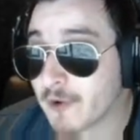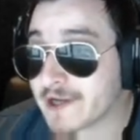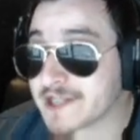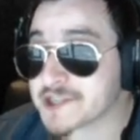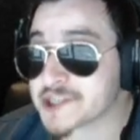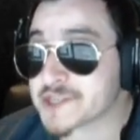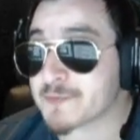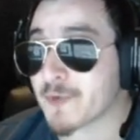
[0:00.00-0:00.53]
It
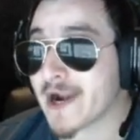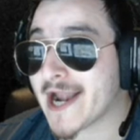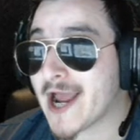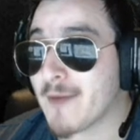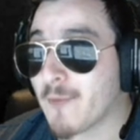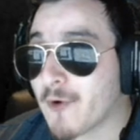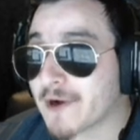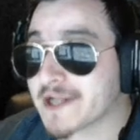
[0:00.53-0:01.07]
can spread
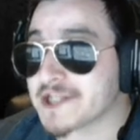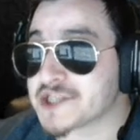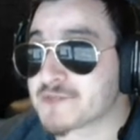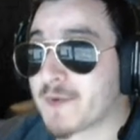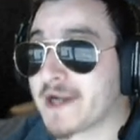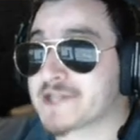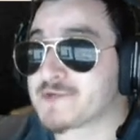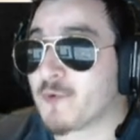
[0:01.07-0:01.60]
out more. It can
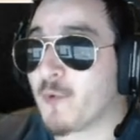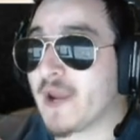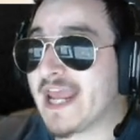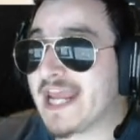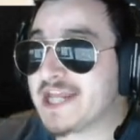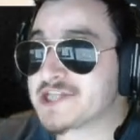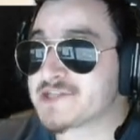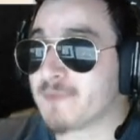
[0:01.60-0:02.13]
spread its
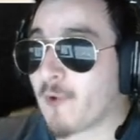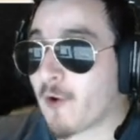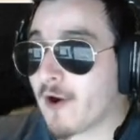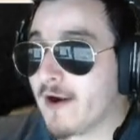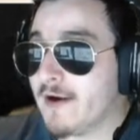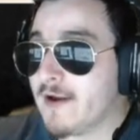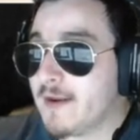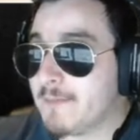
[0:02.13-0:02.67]
wings
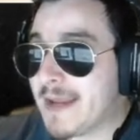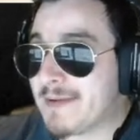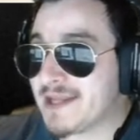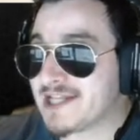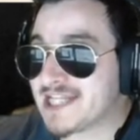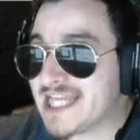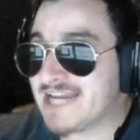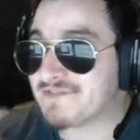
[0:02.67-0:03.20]
more. Maybe
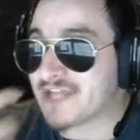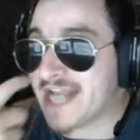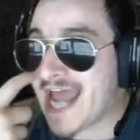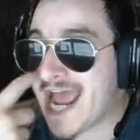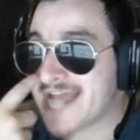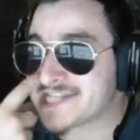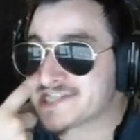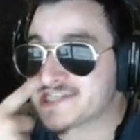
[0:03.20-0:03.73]
leave the
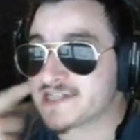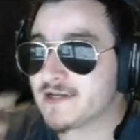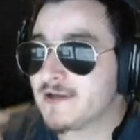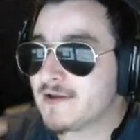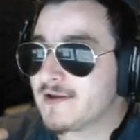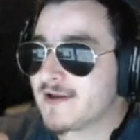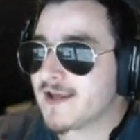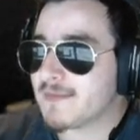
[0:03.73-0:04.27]
nest
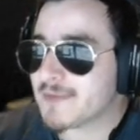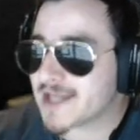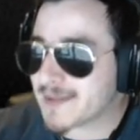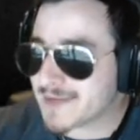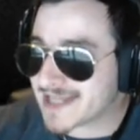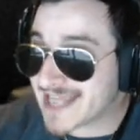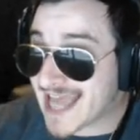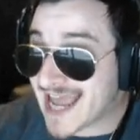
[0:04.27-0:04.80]
and become
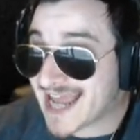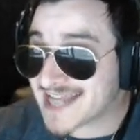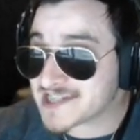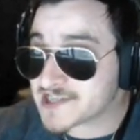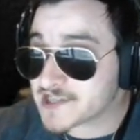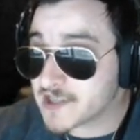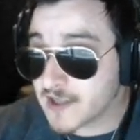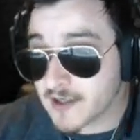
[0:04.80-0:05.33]
a
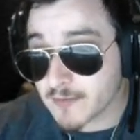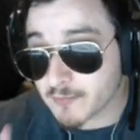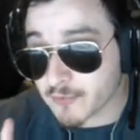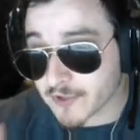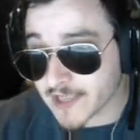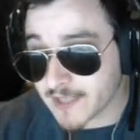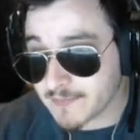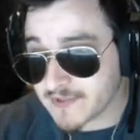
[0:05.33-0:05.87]
gas
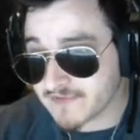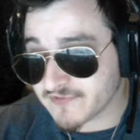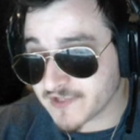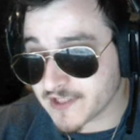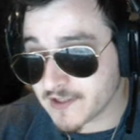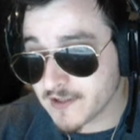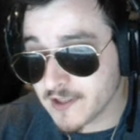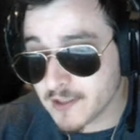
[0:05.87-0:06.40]
preemptively
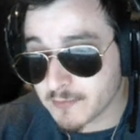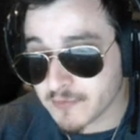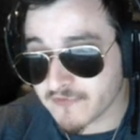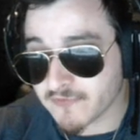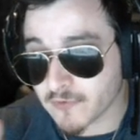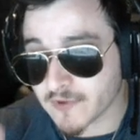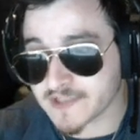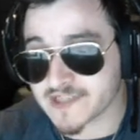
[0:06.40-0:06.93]

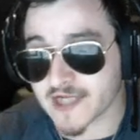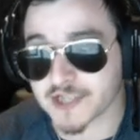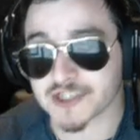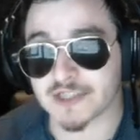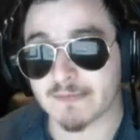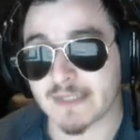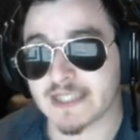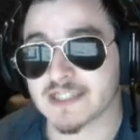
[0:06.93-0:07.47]
before it's
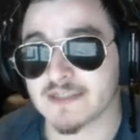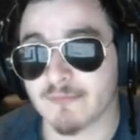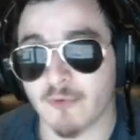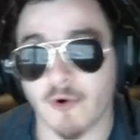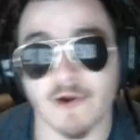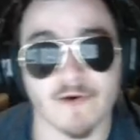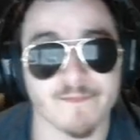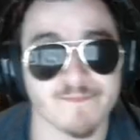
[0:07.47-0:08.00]
actually meant to
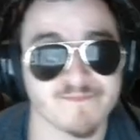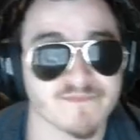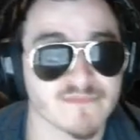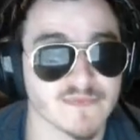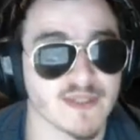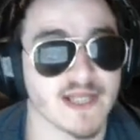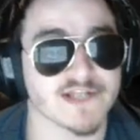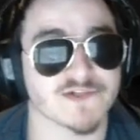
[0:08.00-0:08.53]
boil.
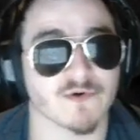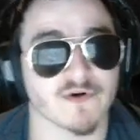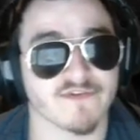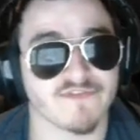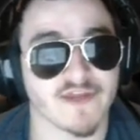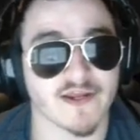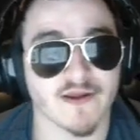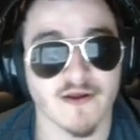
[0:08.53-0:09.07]
That sort of
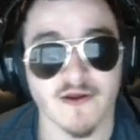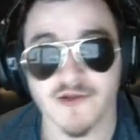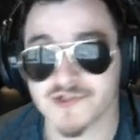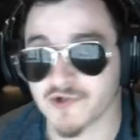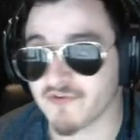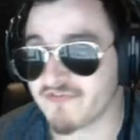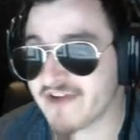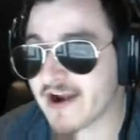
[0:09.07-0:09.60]
thing.
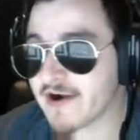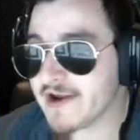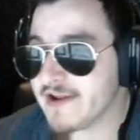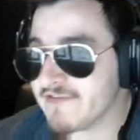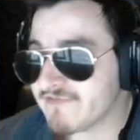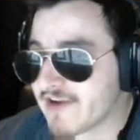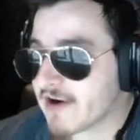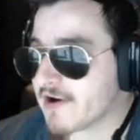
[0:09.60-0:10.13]
So very,
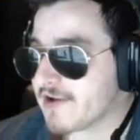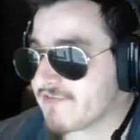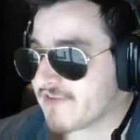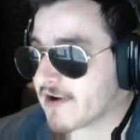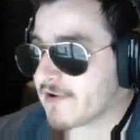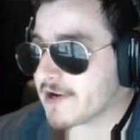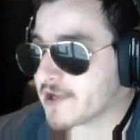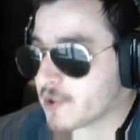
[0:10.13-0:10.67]
very,
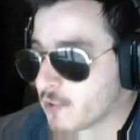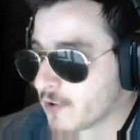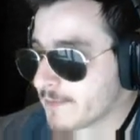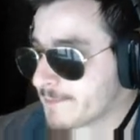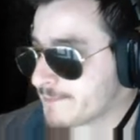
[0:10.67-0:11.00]
very cool.